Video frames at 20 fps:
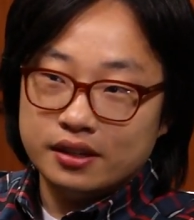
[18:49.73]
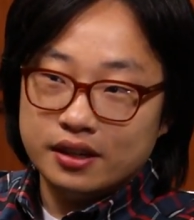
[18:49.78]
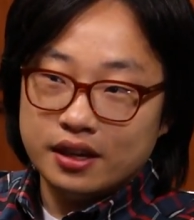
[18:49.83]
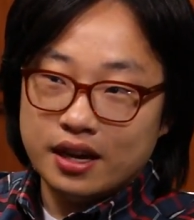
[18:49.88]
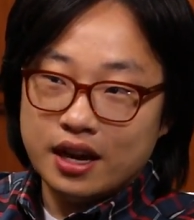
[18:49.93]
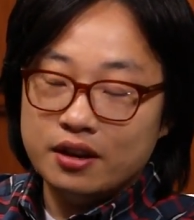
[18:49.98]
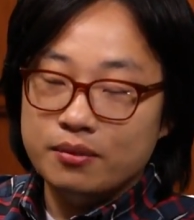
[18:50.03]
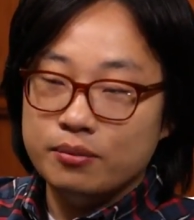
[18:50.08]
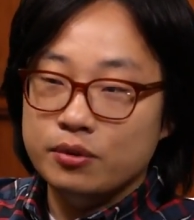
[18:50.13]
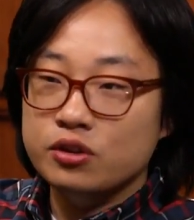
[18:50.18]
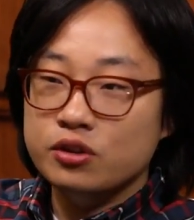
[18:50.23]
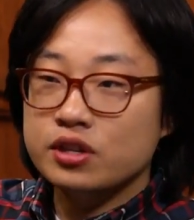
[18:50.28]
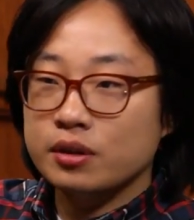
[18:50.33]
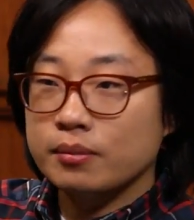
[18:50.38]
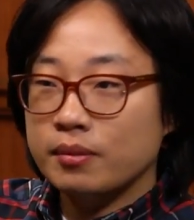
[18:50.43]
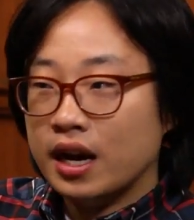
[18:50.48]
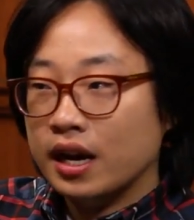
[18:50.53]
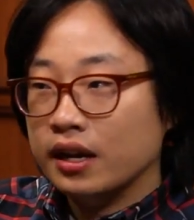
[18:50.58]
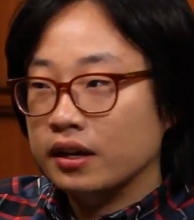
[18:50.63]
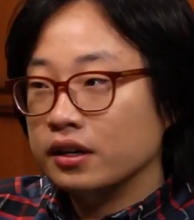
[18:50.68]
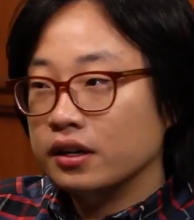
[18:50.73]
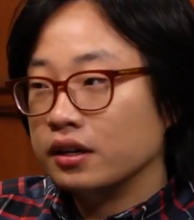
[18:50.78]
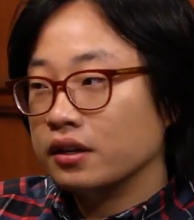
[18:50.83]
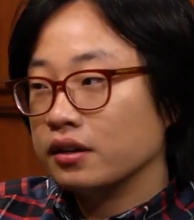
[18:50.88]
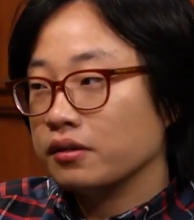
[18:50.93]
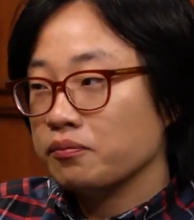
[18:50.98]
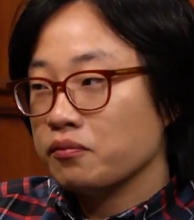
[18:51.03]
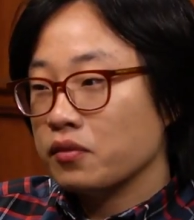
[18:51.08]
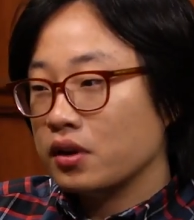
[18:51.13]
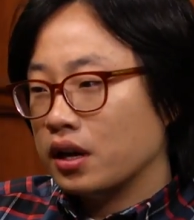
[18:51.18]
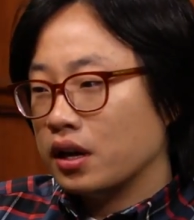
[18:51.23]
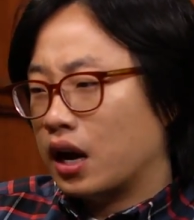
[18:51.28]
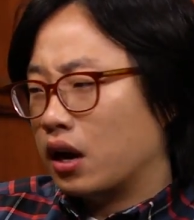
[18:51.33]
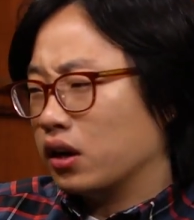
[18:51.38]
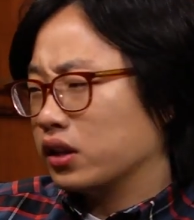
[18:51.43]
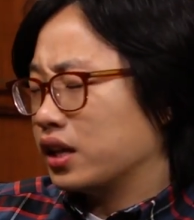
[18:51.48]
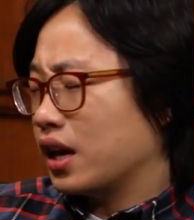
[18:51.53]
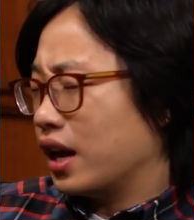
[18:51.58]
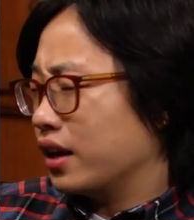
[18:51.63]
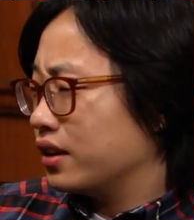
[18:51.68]
I had a music minor.
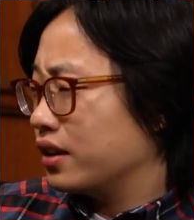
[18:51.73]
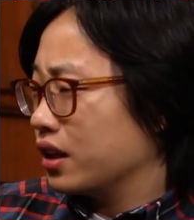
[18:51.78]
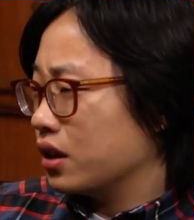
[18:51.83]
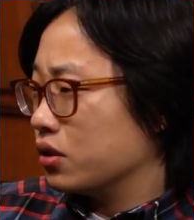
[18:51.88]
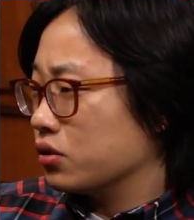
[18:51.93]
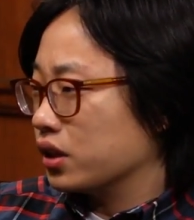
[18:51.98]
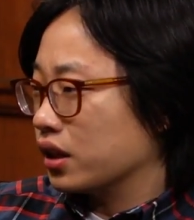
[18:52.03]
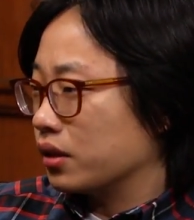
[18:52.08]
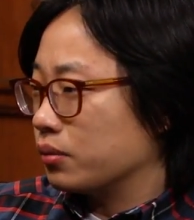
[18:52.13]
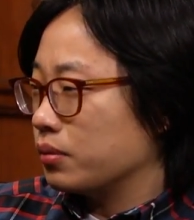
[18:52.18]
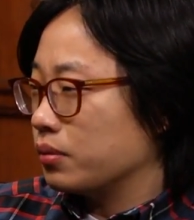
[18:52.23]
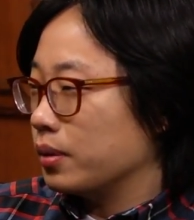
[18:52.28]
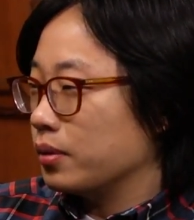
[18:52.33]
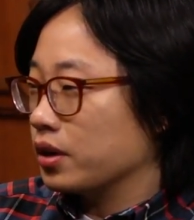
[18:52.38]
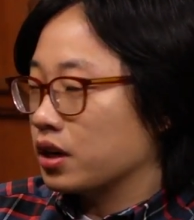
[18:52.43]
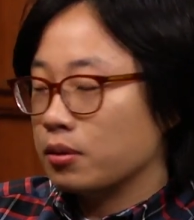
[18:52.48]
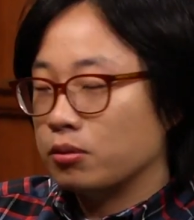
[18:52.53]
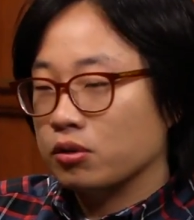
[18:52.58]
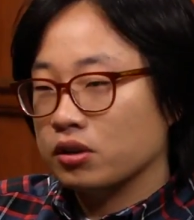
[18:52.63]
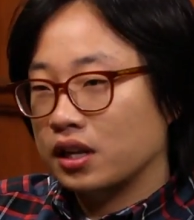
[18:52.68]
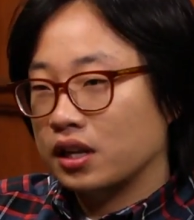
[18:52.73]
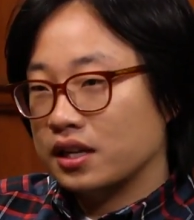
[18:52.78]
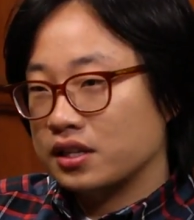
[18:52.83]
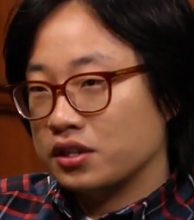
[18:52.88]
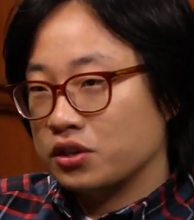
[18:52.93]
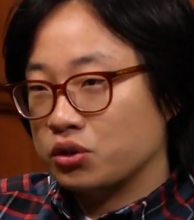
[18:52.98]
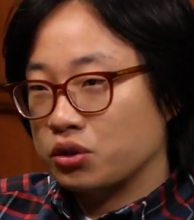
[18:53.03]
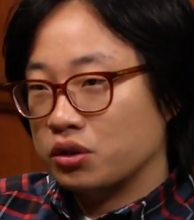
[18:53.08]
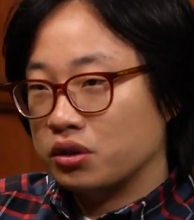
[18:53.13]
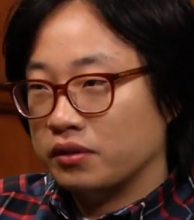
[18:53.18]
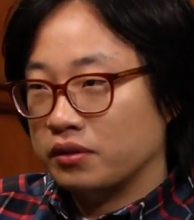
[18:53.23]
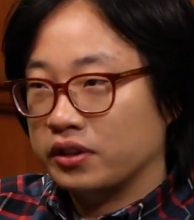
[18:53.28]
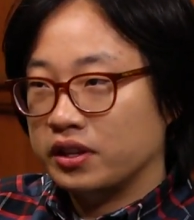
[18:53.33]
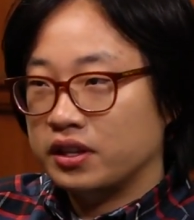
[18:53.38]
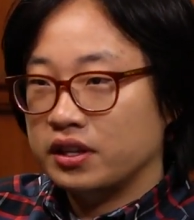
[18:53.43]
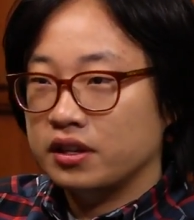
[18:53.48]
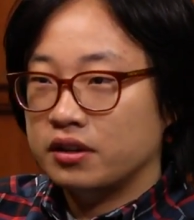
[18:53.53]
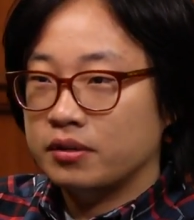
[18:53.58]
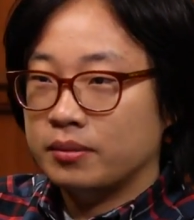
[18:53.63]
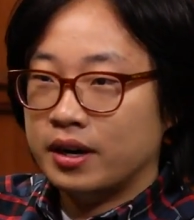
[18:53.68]
I think I was like maybe a couple classes short of a
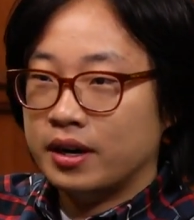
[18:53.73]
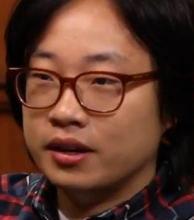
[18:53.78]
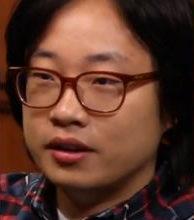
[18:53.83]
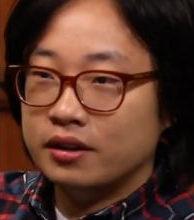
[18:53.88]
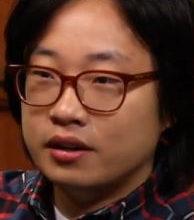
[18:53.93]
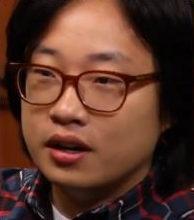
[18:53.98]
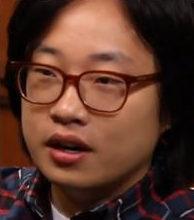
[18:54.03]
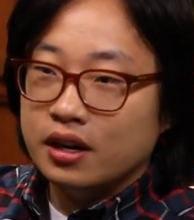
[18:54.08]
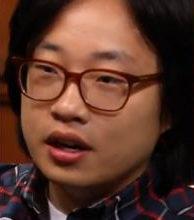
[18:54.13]
theater minor.